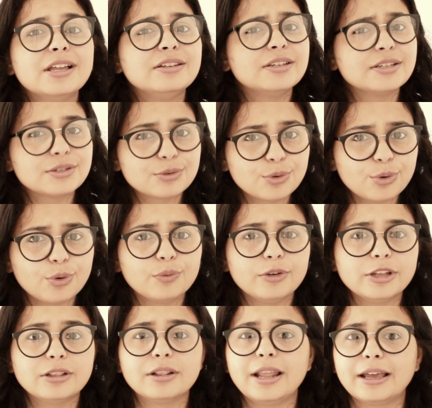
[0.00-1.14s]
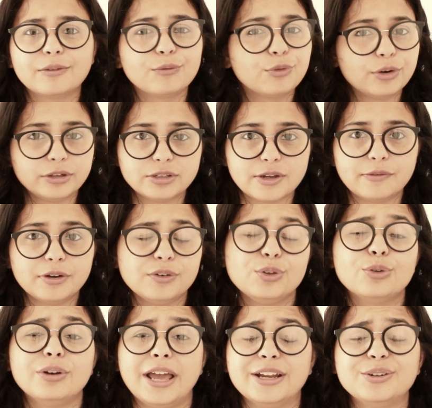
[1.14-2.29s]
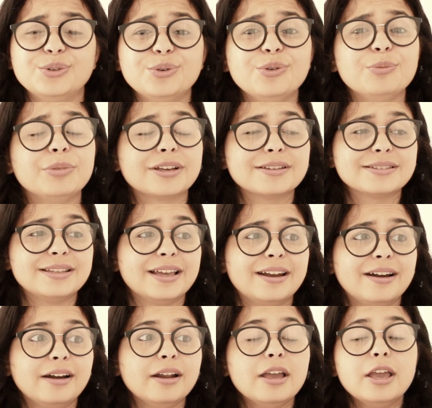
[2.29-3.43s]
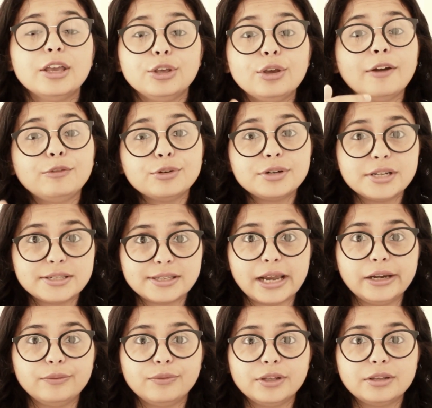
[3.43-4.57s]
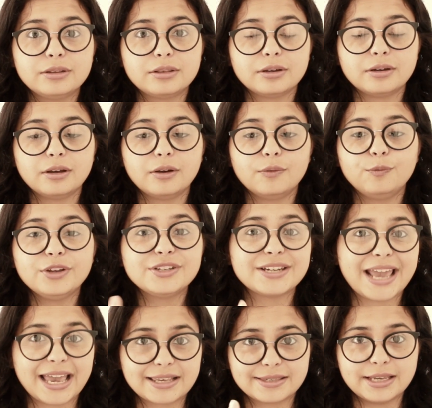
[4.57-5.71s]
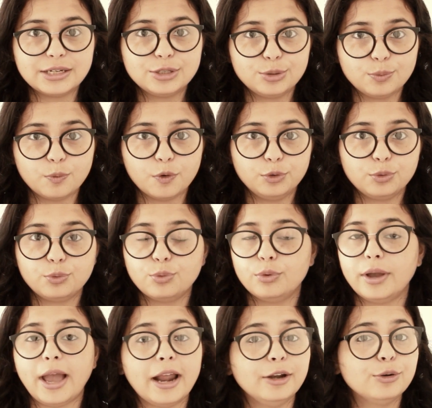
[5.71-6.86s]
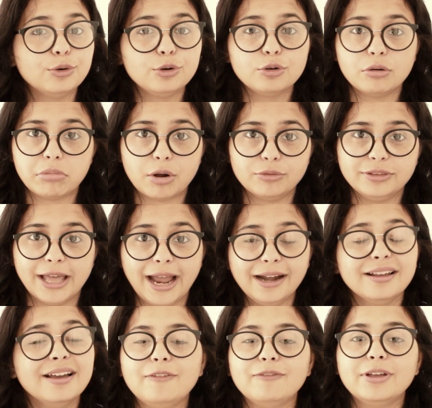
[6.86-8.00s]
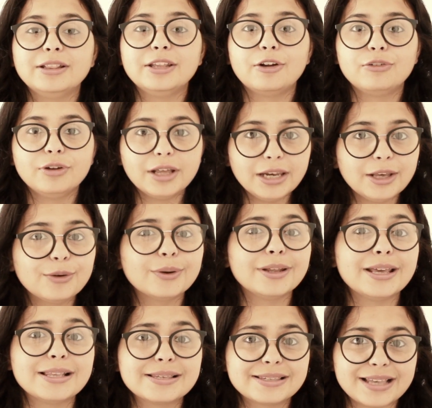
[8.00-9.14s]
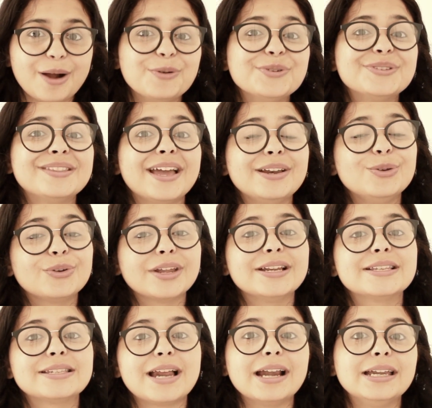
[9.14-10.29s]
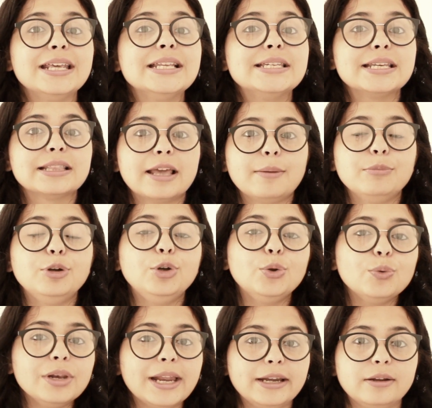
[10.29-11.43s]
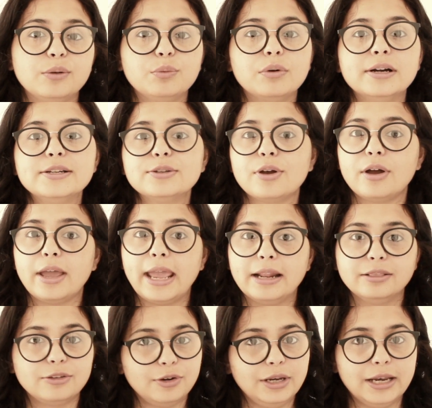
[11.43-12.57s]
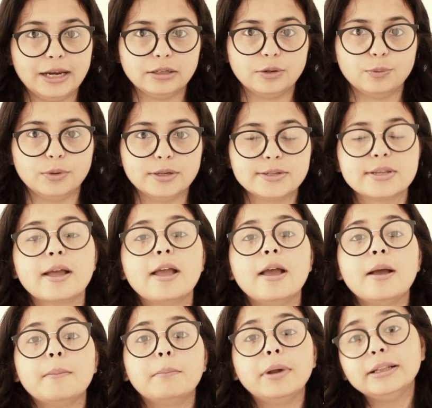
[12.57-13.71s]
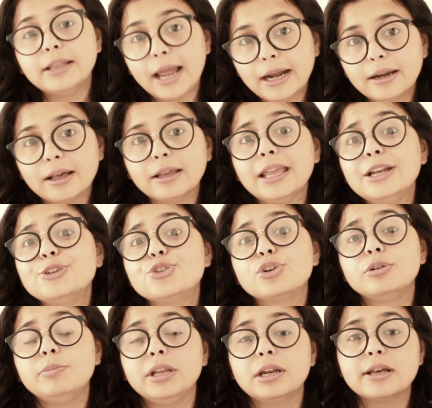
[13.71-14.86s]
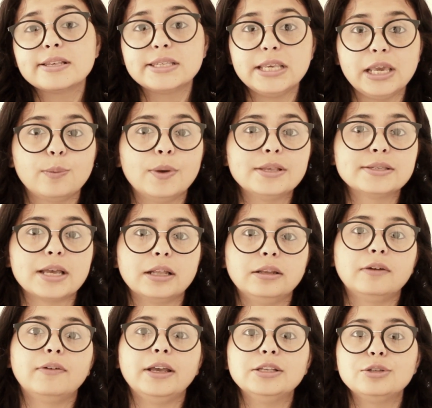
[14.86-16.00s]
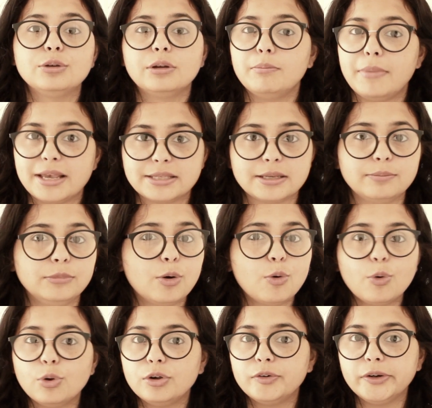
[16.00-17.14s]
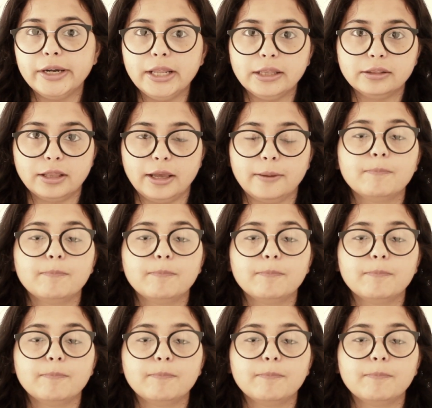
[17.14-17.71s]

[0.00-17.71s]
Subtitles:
Just go with like whichever you like to, because you have to decide with which accent you want to go. I don't know about that. when they are really good in sounds, then you can start teaching them 2-letter words and 3-letter words. But that again should be in a sequence, otherwise you'll mess up the whole reading thing.